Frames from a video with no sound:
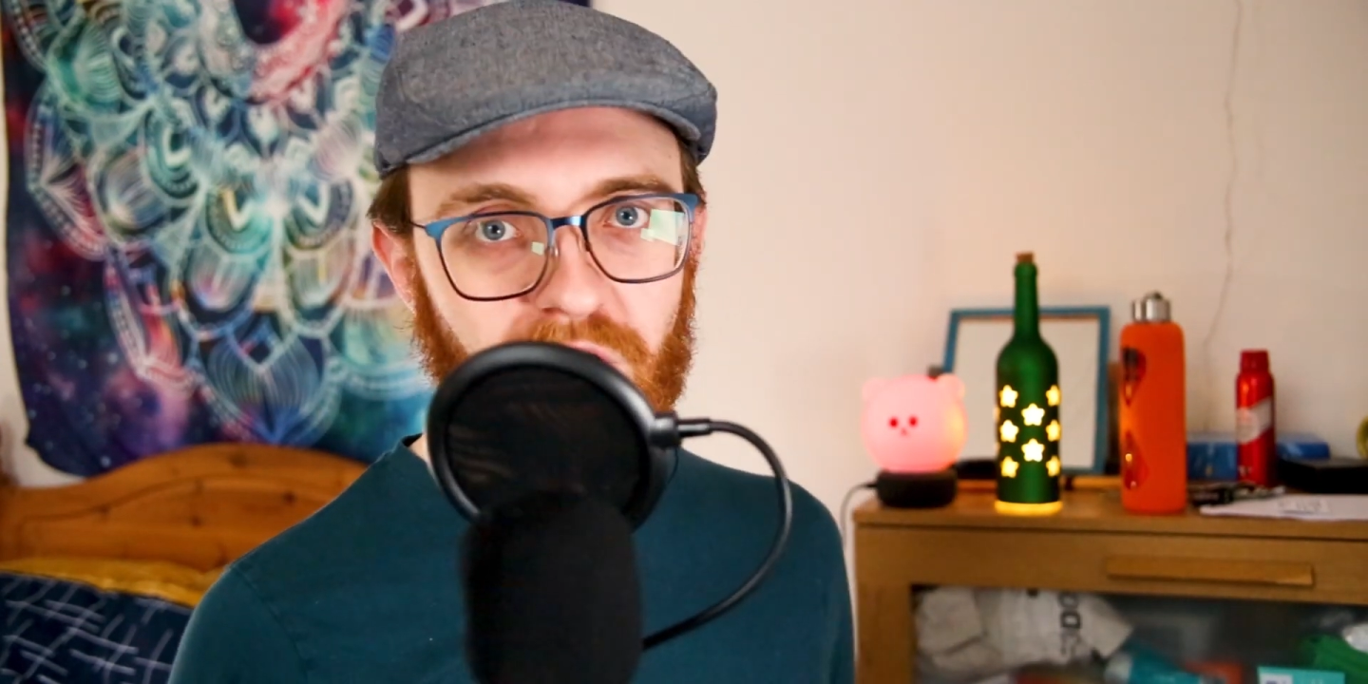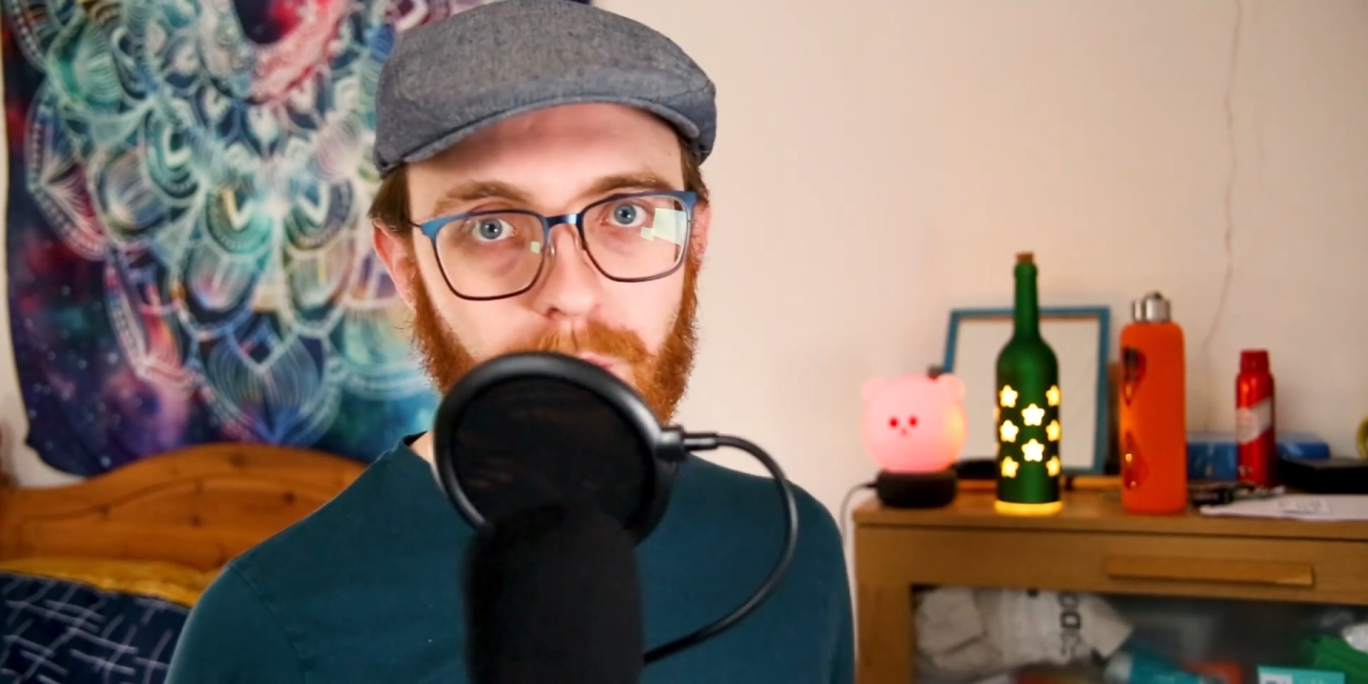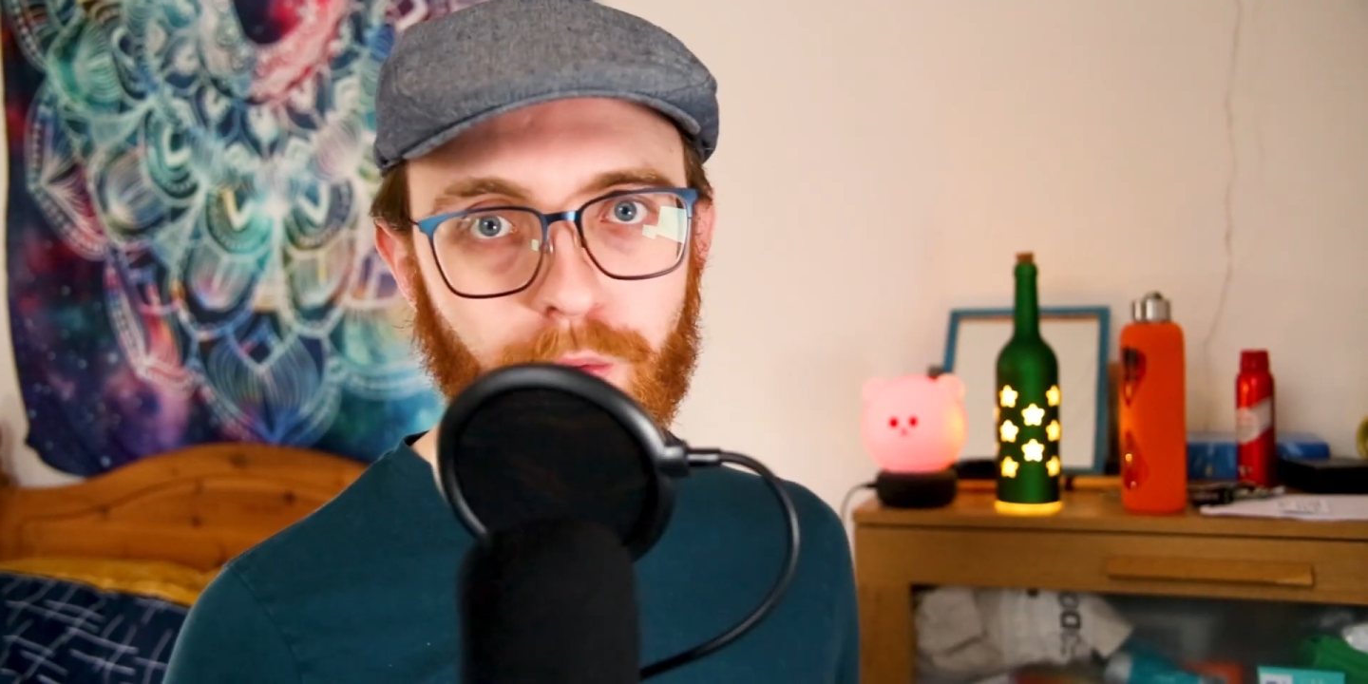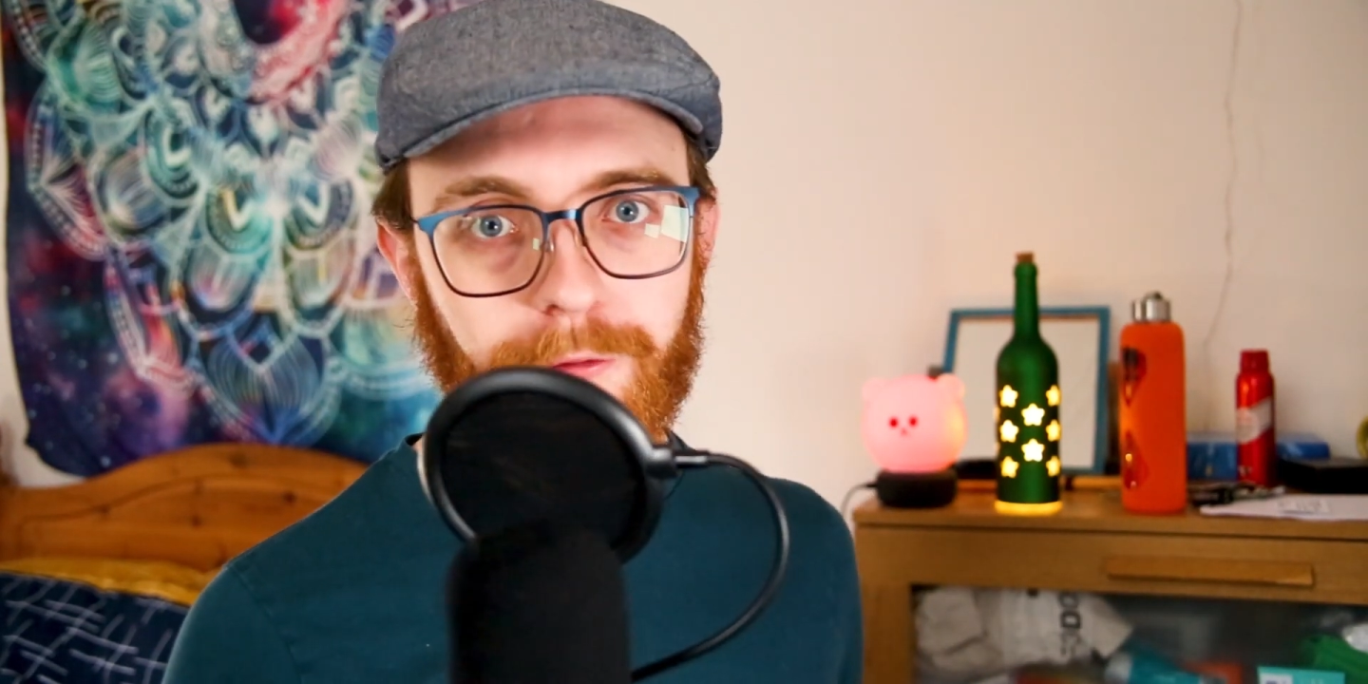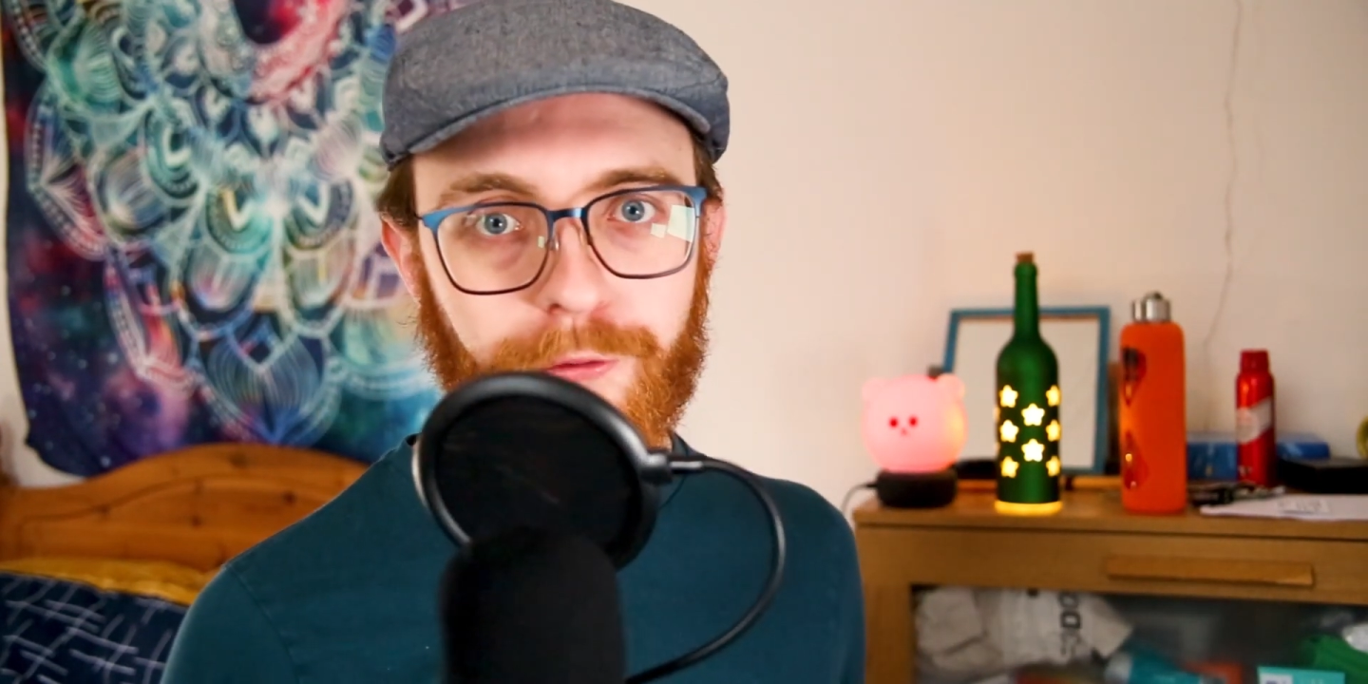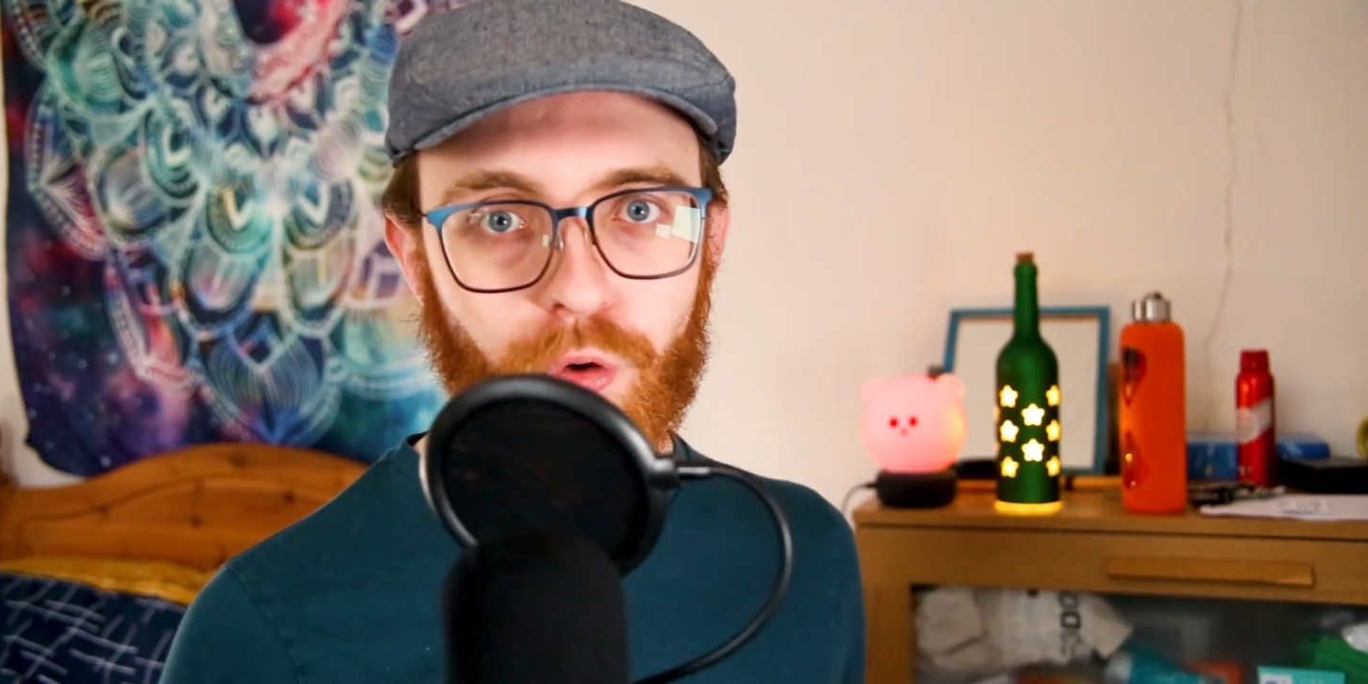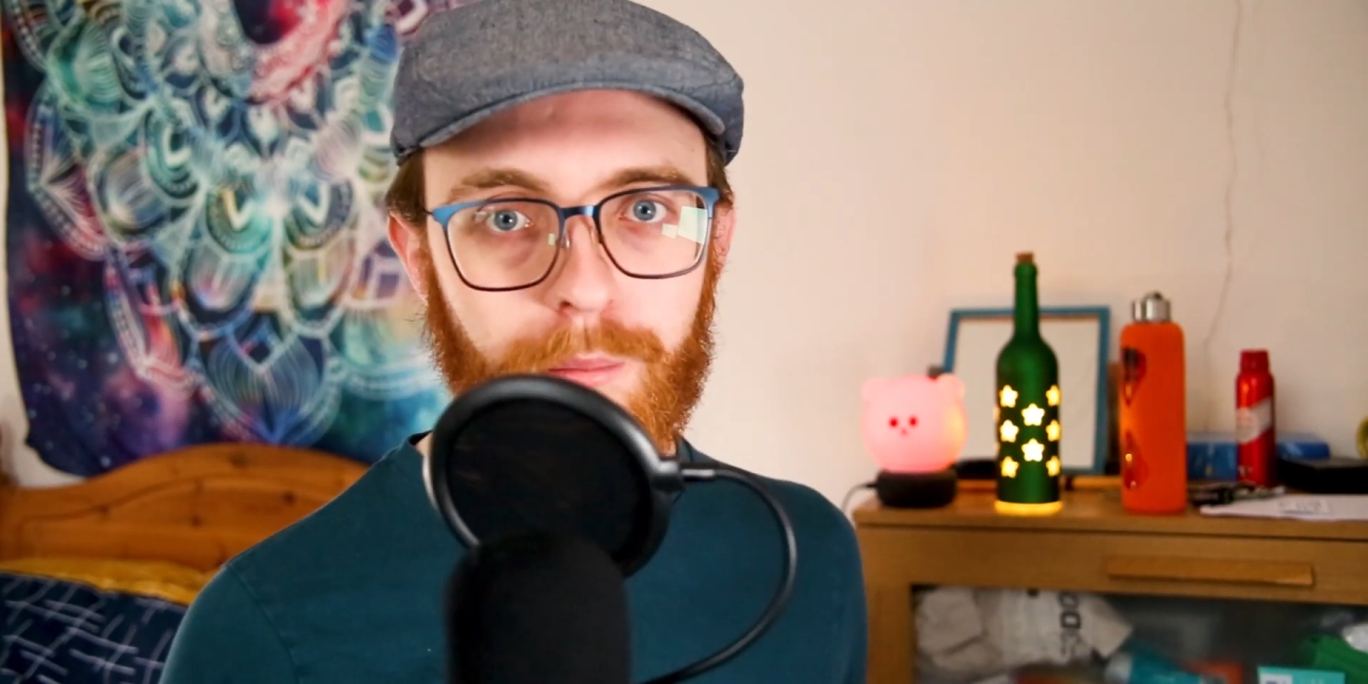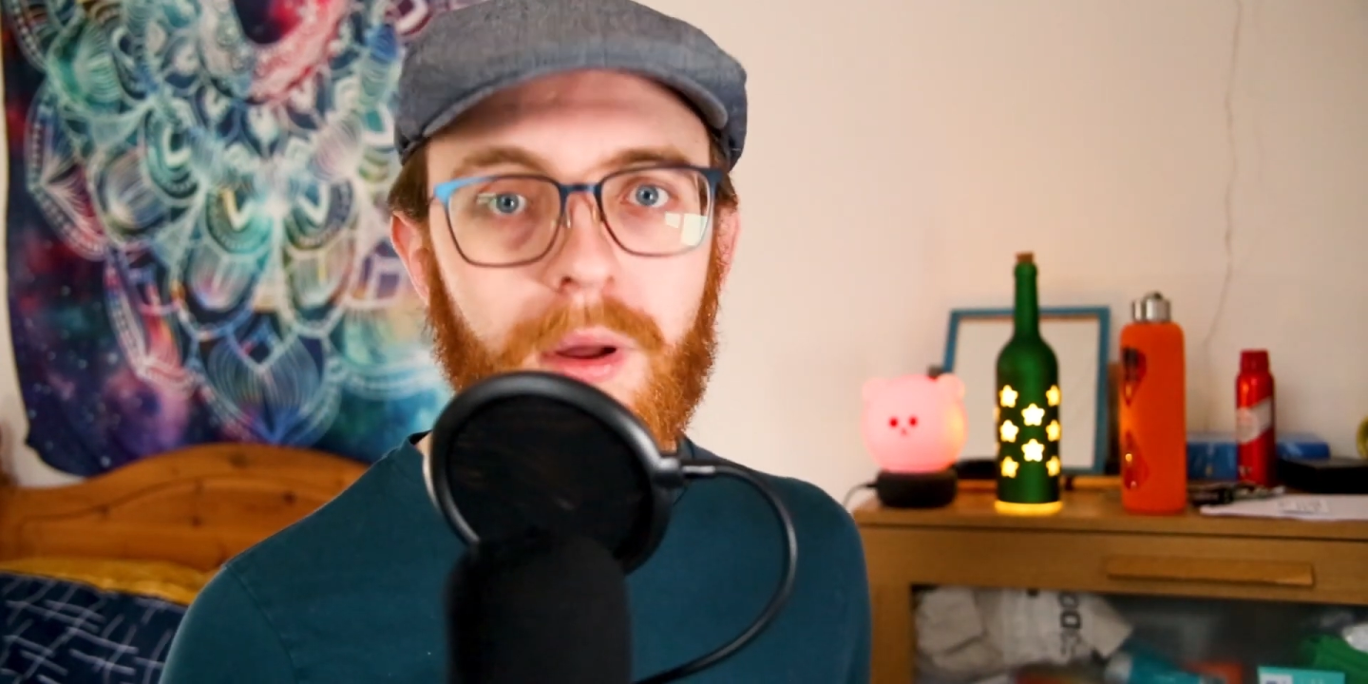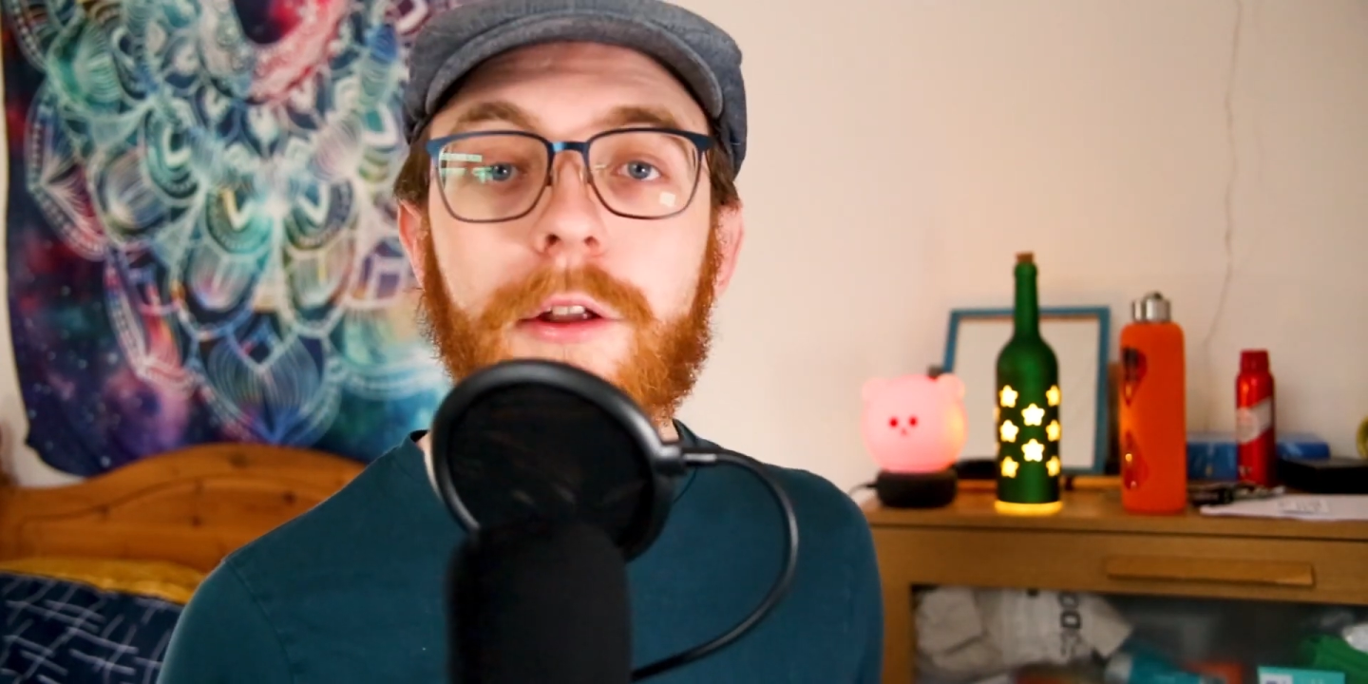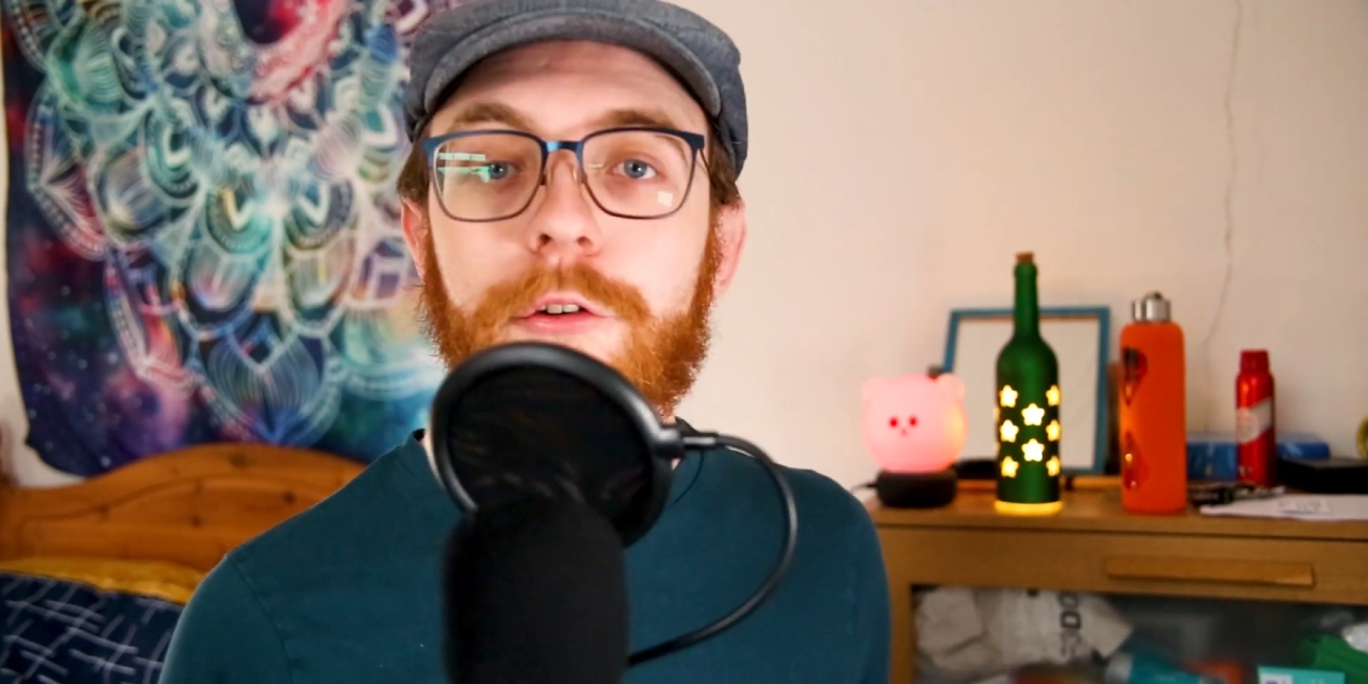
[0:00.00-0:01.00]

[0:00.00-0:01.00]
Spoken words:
shape or form.